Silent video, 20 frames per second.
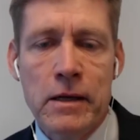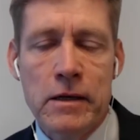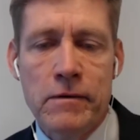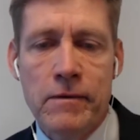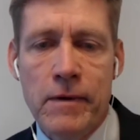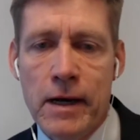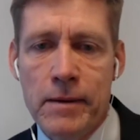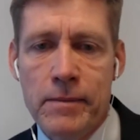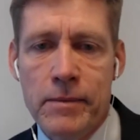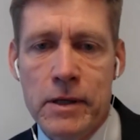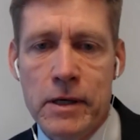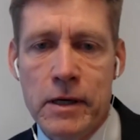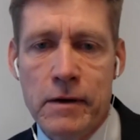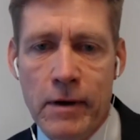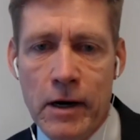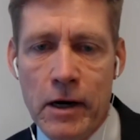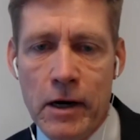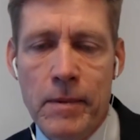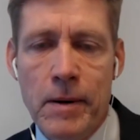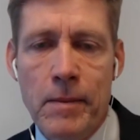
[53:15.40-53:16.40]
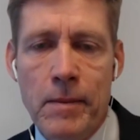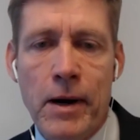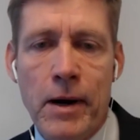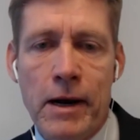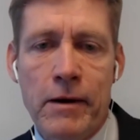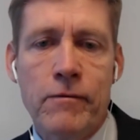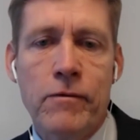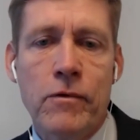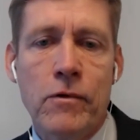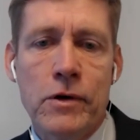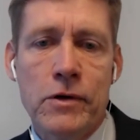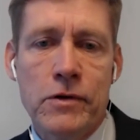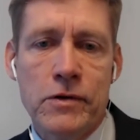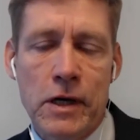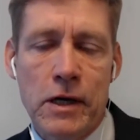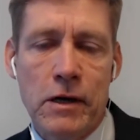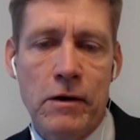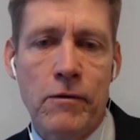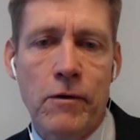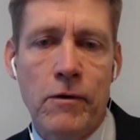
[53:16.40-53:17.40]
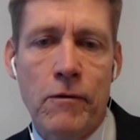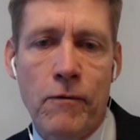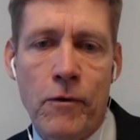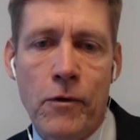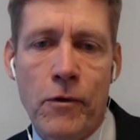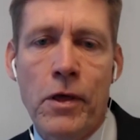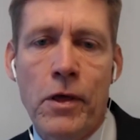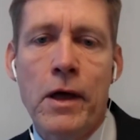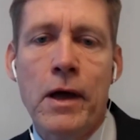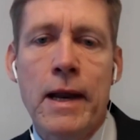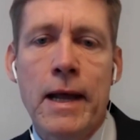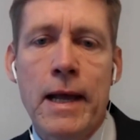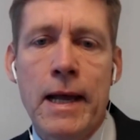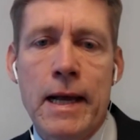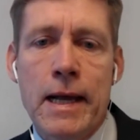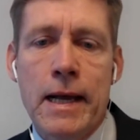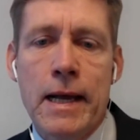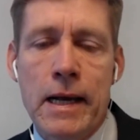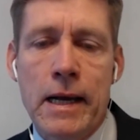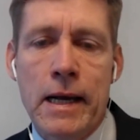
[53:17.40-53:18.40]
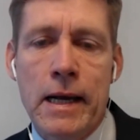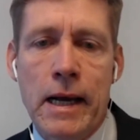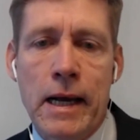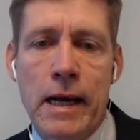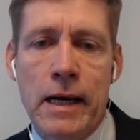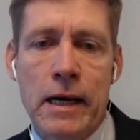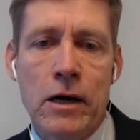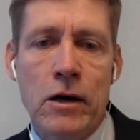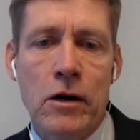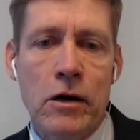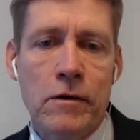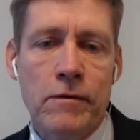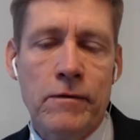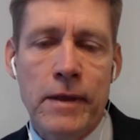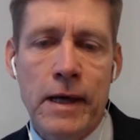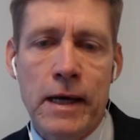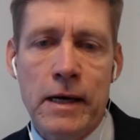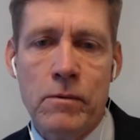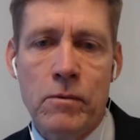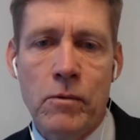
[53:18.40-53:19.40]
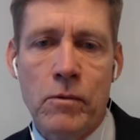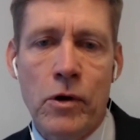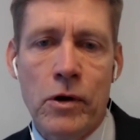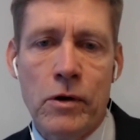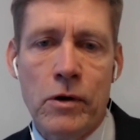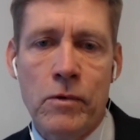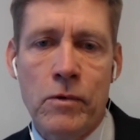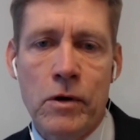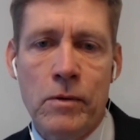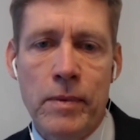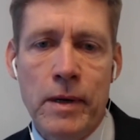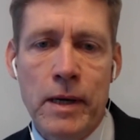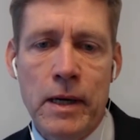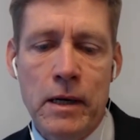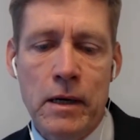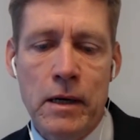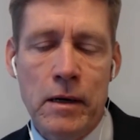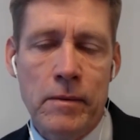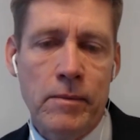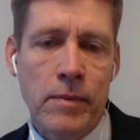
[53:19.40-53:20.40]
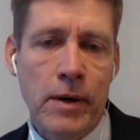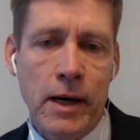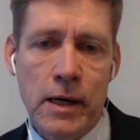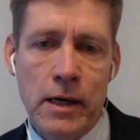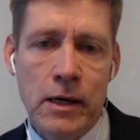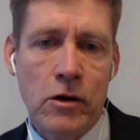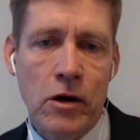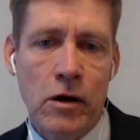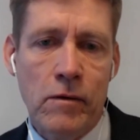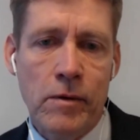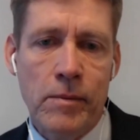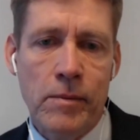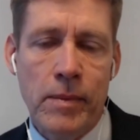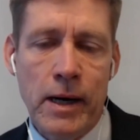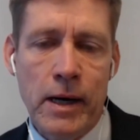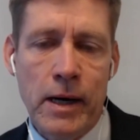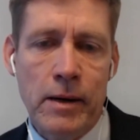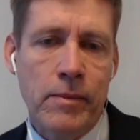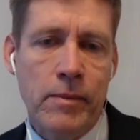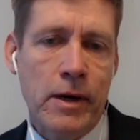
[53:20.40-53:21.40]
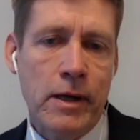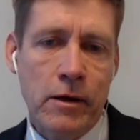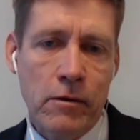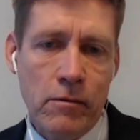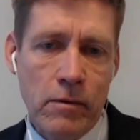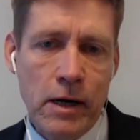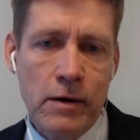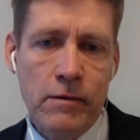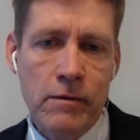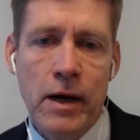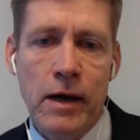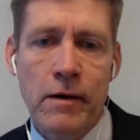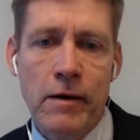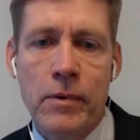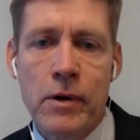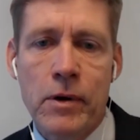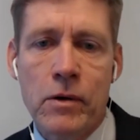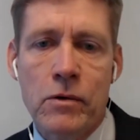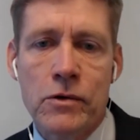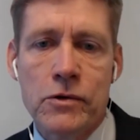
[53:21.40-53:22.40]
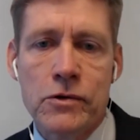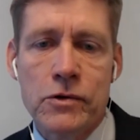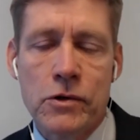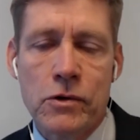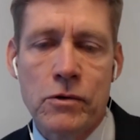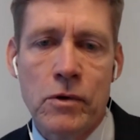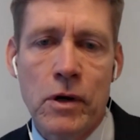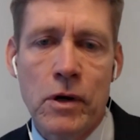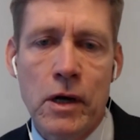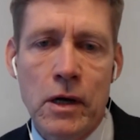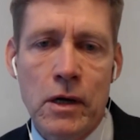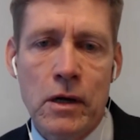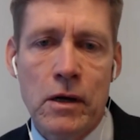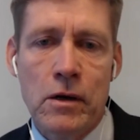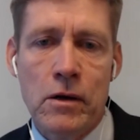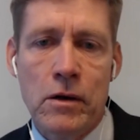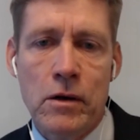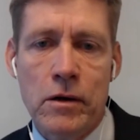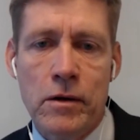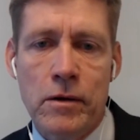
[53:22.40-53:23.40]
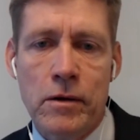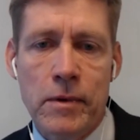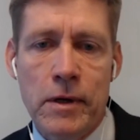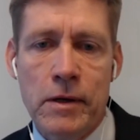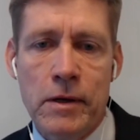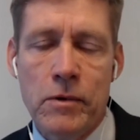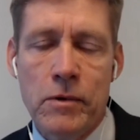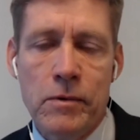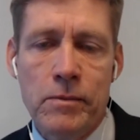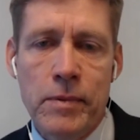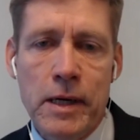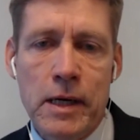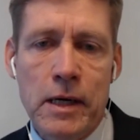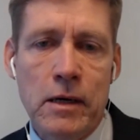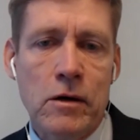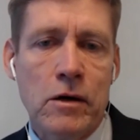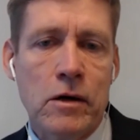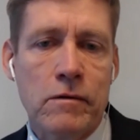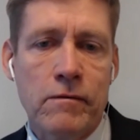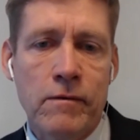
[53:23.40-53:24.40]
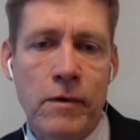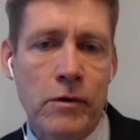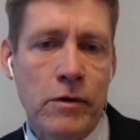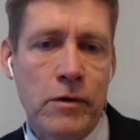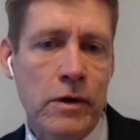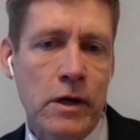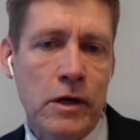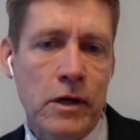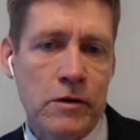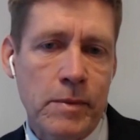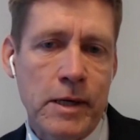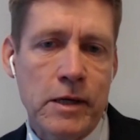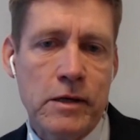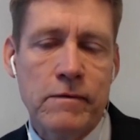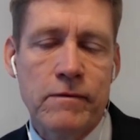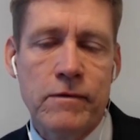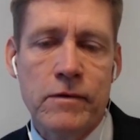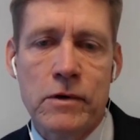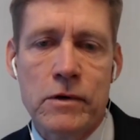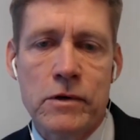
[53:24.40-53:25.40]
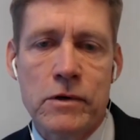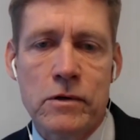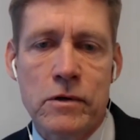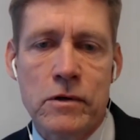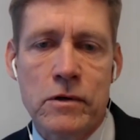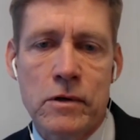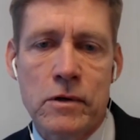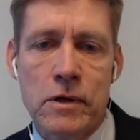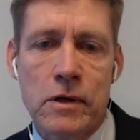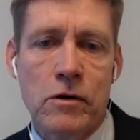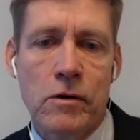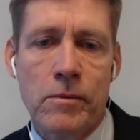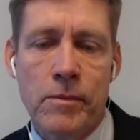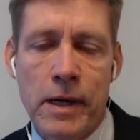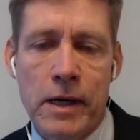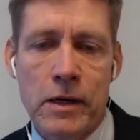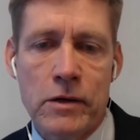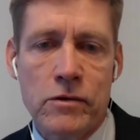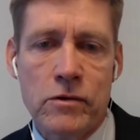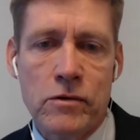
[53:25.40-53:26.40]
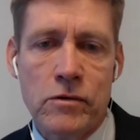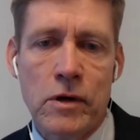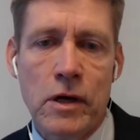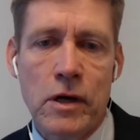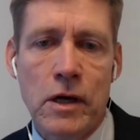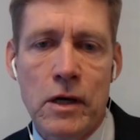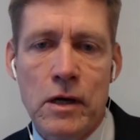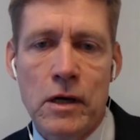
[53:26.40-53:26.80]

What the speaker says: develop the development plan for it, taking it further. And a lot of that work will be partly covered by the grant we have, but also it will be not very expensive compared to